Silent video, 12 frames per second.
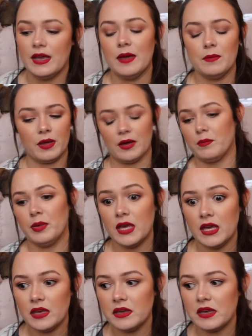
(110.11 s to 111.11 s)
and like
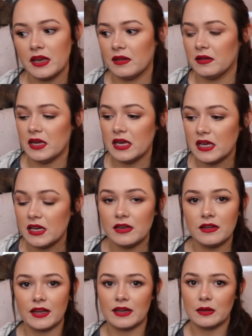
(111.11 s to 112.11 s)
pee and eat
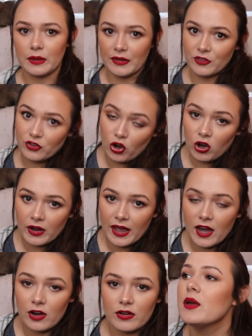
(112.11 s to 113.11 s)
and like let the dog
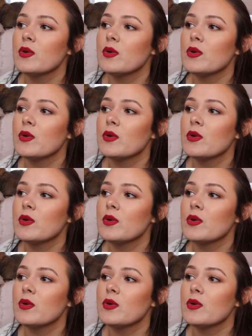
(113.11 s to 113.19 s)
out.